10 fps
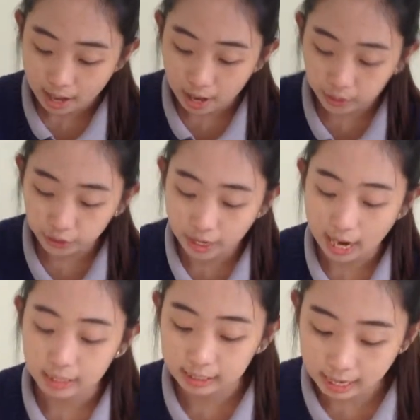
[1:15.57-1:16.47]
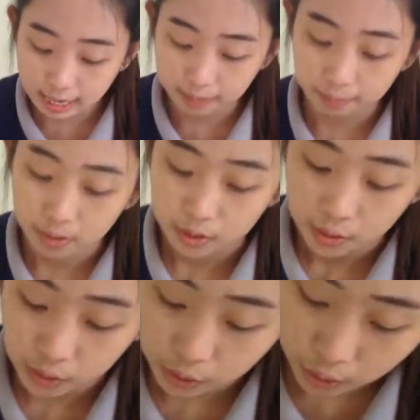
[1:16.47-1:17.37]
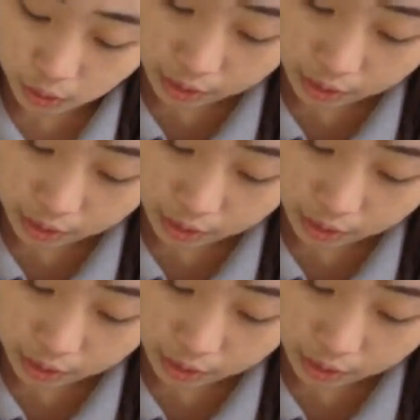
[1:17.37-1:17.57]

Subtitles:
how to write time. So you